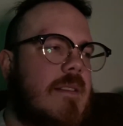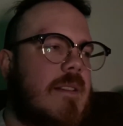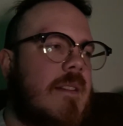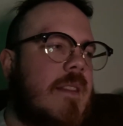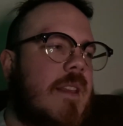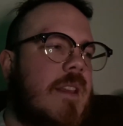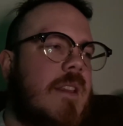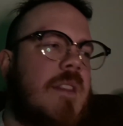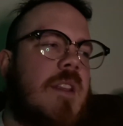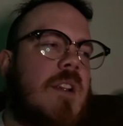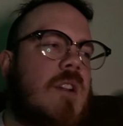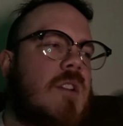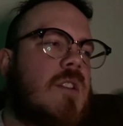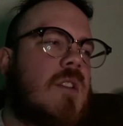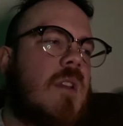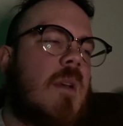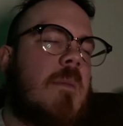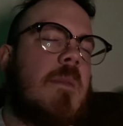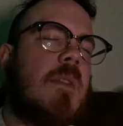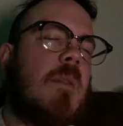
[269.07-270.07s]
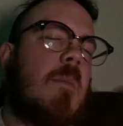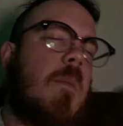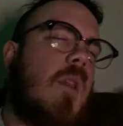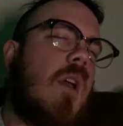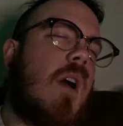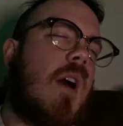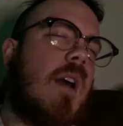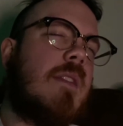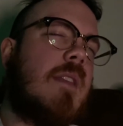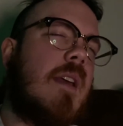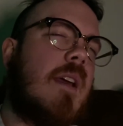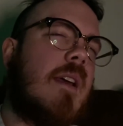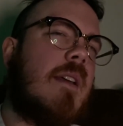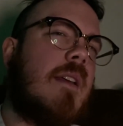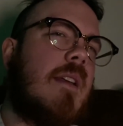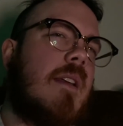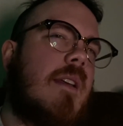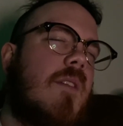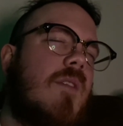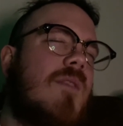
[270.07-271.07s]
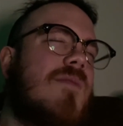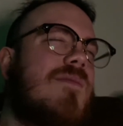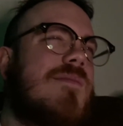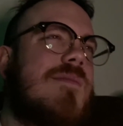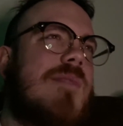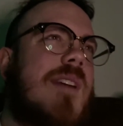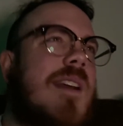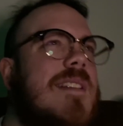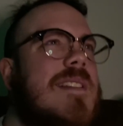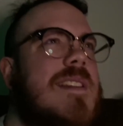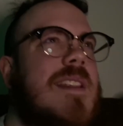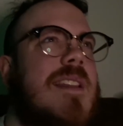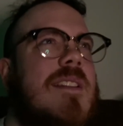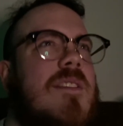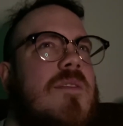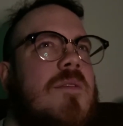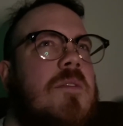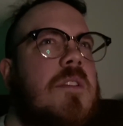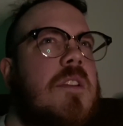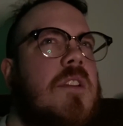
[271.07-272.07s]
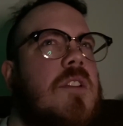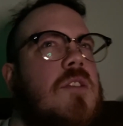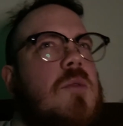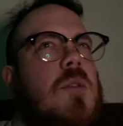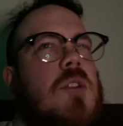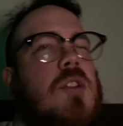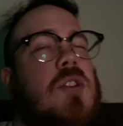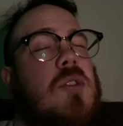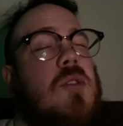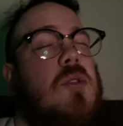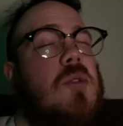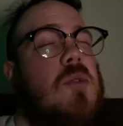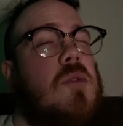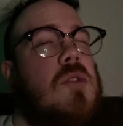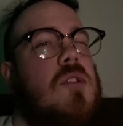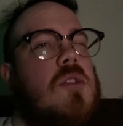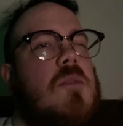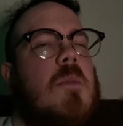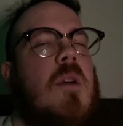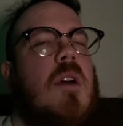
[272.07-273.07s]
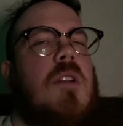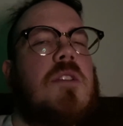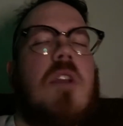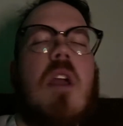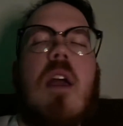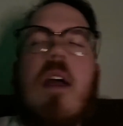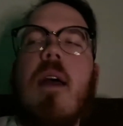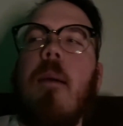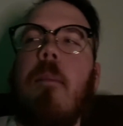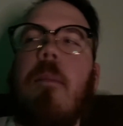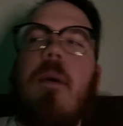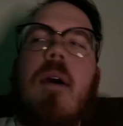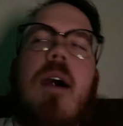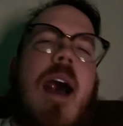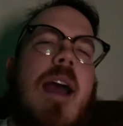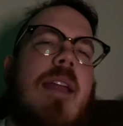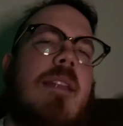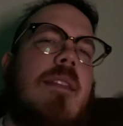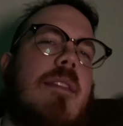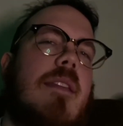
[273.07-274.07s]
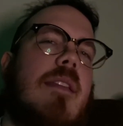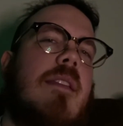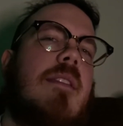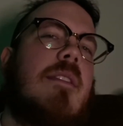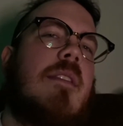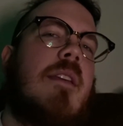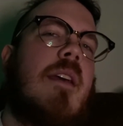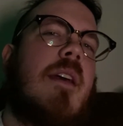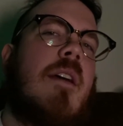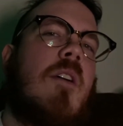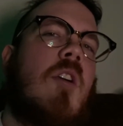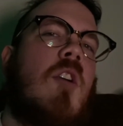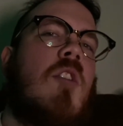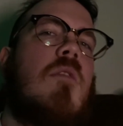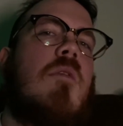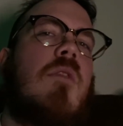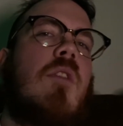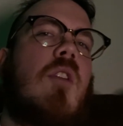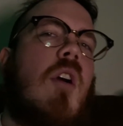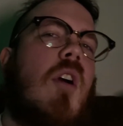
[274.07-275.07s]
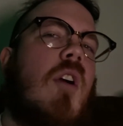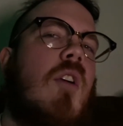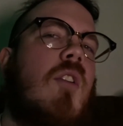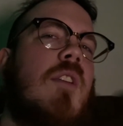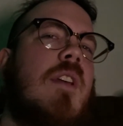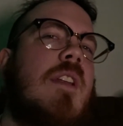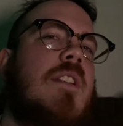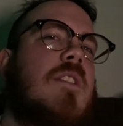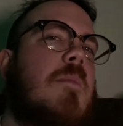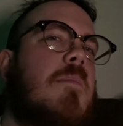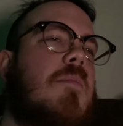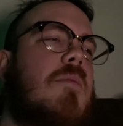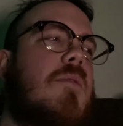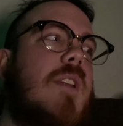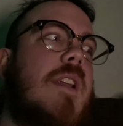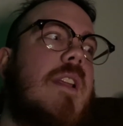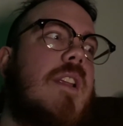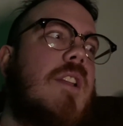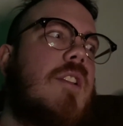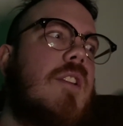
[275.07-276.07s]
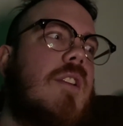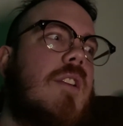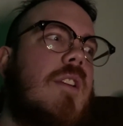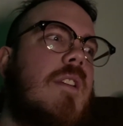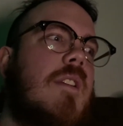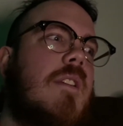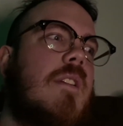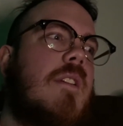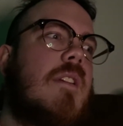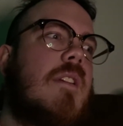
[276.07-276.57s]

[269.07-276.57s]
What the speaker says: There's some of the plot that I didn't really enjoy too much, but I think that overall it's a pretty good